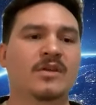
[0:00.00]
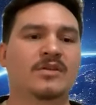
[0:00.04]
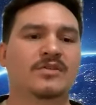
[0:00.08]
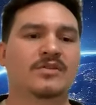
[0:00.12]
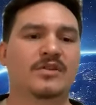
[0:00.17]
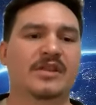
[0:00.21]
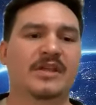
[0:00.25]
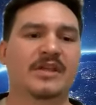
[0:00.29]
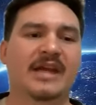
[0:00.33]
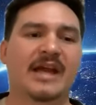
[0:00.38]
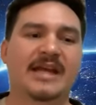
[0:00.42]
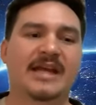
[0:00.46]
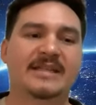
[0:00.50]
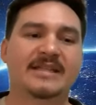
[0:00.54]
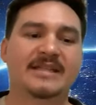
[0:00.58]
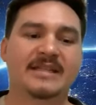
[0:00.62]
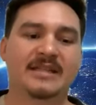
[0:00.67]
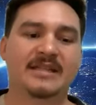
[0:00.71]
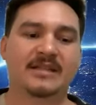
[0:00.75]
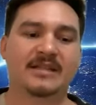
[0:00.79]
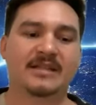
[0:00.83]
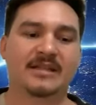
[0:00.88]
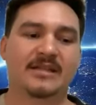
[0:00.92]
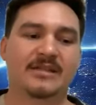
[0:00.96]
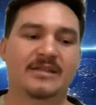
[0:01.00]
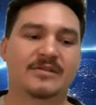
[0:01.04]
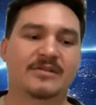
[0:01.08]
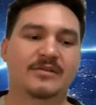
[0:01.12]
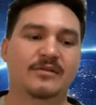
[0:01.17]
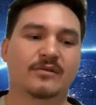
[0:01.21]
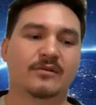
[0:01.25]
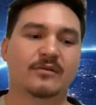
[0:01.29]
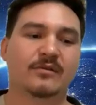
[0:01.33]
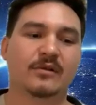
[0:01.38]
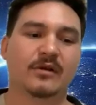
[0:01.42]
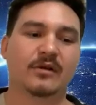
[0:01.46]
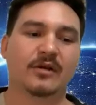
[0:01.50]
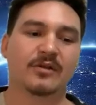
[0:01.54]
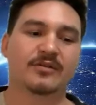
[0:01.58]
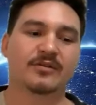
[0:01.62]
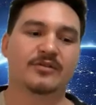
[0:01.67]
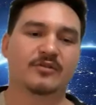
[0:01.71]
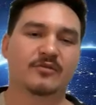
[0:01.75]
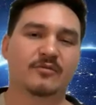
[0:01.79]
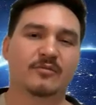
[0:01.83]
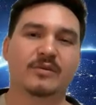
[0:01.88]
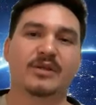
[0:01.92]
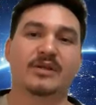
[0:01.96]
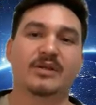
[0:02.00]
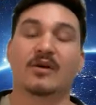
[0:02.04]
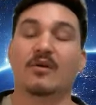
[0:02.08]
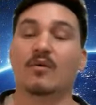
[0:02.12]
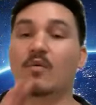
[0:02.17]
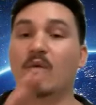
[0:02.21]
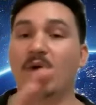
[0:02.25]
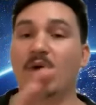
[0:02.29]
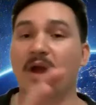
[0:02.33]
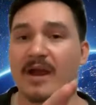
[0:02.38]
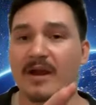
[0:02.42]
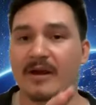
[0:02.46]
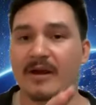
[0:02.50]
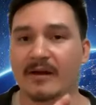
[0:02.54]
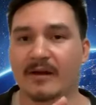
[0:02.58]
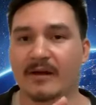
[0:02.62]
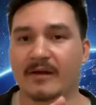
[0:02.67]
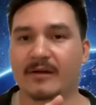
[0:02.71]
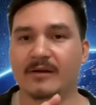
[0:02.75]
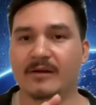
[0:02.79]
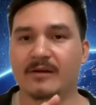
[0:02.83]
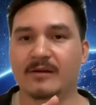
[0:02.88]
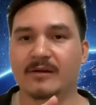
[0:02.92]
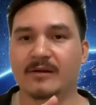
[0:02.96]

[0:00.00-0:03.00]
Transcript: So the idea is to learn to be aware